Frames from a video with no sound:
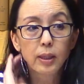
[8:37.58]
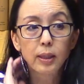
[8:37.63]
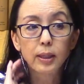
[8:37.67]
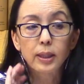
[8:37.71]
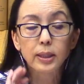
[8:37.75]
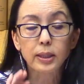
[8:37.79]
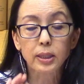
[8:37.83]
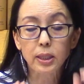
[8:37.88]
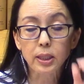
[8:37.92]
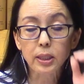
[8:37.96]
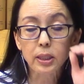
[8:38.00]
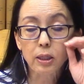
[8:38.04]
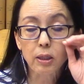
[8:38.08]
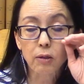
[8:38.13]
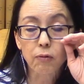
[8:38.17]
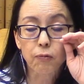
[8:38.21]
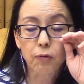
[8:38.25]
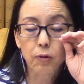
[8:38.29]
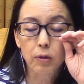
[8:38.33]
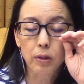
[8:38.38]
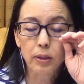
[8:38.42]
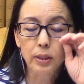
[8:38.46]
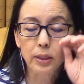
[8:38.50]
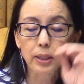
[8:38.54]
assisted
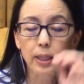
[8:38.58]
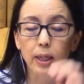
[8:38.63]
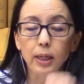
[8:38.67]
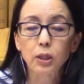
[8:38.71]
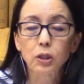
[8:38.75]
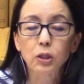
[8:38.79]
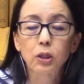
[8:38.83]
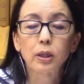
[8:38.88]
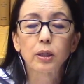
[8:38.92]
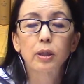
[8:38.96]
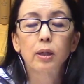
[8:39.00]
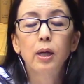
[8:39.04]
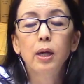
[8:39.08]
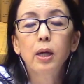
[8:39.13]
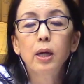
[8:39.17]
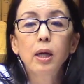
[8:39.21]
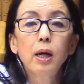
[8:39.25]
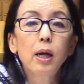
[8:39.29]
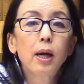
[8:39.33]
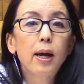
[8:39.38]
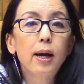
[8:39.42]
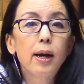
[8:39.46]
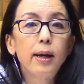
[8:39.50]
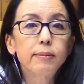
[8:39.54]
fertilization.
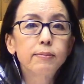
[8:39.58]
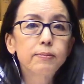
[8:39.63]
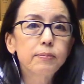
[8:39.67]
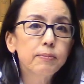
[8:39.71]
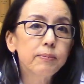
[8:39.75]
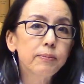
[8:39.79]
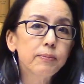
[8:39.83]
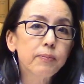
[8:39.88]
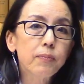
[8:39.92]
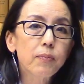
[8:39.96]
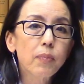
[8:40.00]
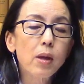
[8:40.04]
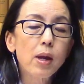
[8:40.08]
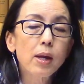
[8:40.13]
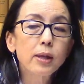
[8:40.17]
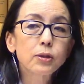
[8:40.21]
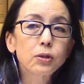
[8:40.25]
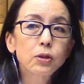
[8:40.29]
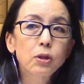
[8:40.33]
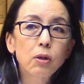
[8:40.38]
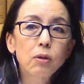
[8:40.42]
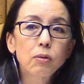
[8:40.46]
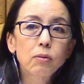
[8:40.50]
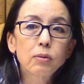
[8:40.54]

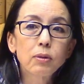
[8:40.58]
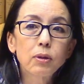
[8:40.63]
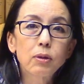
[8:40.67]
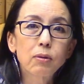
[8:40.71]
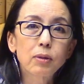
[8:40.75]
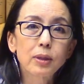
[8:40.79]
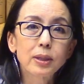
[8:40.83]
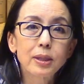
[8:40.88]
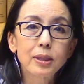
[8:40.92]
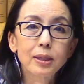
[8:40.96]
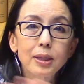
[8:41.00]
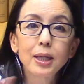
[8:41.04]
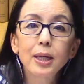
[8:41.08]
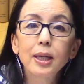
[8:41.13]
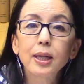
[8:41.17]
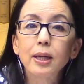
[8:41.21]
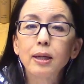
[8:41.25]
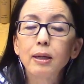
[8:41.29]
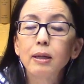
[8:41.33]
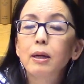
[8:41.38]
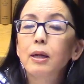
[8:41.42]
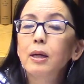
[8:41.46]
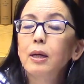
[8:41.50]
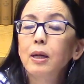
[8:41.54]
So you can
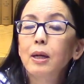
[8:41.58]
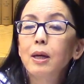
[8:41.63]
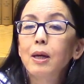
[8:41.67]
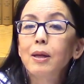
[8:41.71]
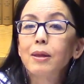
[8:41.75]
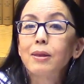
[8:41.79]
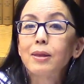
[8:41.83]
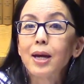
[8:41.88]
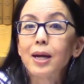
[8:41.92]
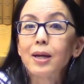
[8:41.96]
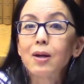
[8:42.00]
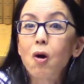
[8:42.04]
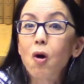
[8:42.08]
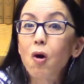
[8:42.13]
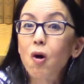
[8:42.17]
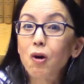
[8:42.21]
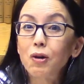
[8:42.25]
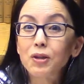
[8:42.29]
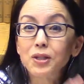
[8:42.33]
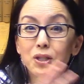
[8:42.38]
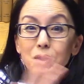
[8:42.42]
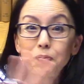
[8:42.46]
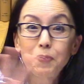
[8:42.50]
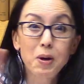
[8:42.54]
see that
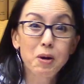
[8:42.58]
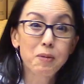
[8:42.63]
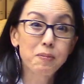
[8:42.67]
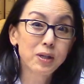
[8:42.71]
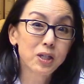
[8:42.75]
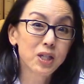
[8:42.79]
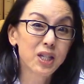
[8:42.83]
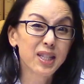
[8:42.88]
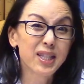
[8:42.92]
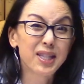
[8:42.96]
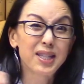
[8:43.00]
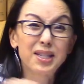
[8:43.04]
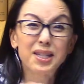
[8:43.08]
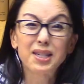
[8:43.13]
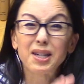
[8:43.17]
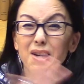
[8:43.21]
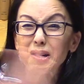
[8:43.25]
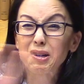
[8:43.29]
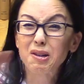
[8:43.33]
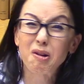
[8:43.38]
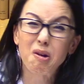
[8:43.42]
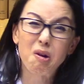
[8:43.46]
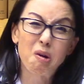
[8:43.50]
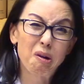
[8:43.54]
all the sperm are just
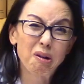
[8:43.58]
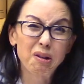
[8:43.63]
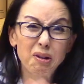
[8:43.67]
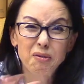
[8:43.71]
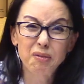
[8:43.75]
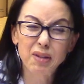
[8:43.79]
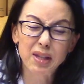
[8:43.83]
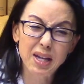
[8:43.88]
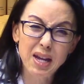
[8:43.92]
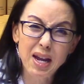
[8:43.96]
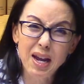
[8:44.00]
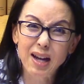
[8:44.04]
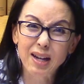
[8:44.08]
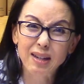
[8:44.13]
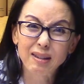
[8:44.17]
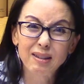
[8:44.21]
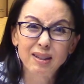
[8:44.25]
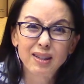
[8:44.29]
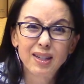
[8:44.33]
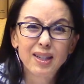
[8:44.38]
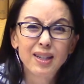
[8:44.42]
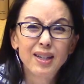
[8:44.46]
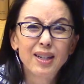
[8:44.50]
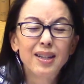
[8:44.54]
stuck all over the egg,
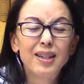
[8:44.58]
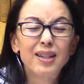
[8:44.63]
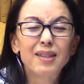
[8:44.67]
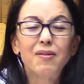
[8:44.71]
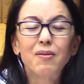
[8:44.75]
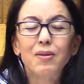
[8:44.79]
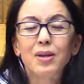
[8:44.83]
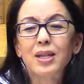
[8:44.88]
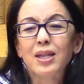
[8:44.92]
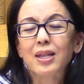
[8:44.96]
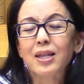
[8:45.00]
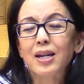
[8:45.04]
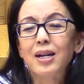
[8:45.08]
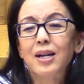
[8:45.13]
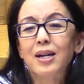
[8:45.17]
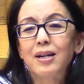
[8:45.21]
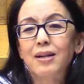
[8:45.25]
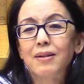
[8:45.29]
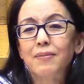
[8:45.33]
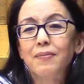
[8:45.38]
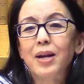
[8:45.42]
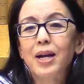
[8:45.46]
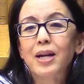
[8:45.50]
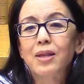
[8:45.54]

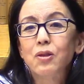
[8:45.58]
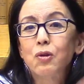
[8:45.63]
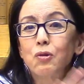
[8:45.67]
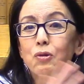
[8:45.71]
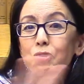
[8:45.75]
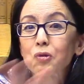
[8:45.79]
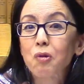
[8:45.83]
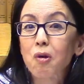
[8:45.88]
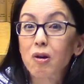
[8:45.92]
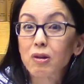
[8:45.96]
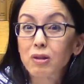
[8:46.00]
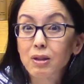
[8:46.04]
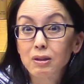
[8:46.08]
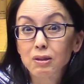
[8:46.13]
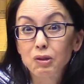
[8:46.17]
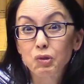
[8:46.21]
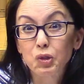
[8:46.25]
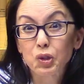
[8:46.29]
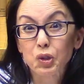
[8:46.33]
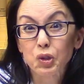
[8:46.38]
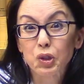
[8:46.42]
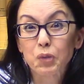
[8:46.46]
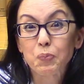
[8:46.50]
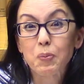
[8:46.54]
and those are all the
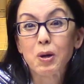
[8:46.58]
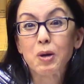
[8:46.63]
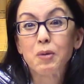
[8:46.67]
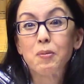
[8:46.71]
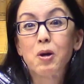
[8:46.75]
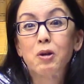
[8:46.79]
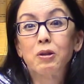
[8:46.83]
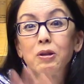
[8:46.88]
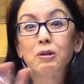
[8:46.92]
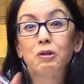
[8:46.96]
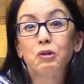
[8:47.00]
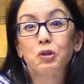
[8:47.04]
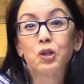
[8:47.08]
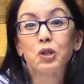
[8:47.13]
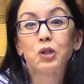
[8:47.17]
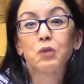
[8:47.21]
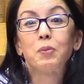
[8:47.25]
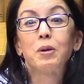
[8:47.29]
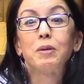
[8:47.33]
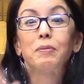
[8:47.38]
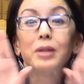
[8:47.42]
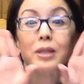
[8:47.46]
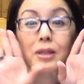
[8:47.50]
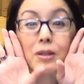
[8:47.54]
loser sperm. All the loser
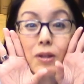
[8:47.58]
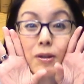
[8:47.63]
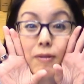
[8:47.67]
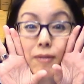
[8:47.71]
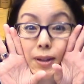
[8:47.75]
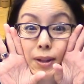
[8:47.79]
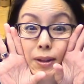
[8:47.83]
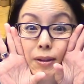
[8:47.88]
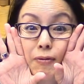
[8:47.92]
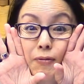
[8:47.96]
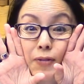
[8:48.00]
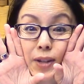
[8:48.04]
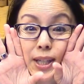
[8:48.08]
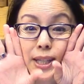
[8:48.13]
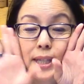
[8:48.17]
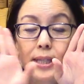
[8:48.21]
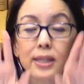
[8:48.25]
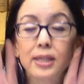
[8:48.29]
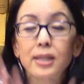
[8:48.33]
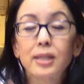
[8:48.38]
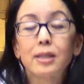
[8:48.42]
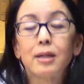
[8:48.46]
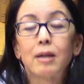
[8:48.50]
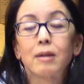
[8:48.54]
sperm get their little
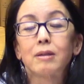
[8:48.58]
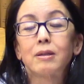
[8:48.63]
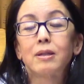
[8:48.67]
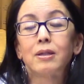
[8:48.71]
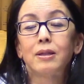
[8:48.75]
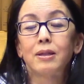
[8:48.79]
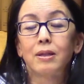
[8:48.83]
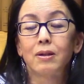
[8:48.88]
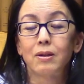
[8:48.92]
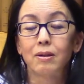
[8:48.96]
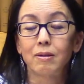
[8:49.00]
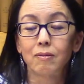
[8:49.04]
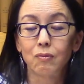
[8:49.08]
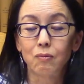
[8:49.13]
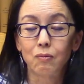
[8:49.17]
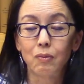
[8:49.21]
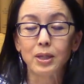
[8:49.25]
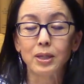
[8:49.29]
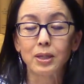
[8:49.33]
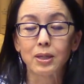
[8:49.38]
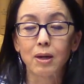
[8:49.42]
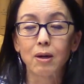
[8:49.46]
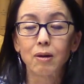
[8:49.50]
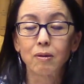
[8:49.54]
faces stuck to the
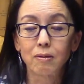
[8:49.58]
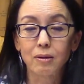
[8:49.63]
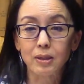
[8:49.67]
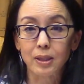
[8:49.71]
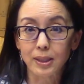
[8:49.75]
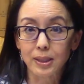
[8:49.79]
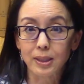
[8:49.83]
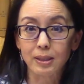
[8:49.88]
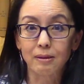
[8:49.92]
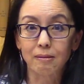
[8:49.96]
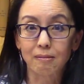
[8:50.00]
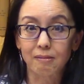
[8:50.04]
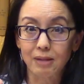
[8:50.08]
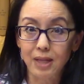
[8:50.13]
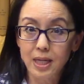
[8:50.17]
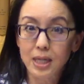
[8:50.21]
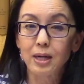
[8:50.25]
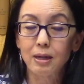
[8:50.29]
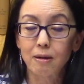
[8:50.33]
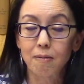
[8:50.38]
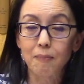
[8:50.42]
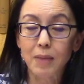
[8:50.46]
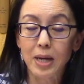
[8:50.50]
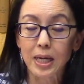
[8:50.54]
window because they
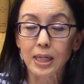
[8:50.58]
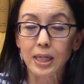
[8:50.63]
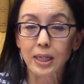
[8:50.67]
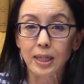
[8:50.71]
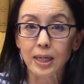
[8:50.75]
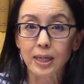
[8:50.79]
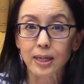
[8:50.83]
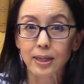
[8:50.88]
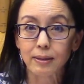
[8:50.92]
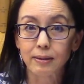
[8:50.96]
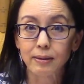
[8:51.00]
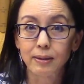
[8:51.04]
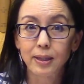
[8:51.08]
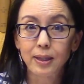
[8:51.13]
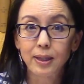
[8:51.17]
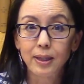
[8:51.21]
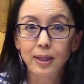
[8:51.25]
didn't make it in,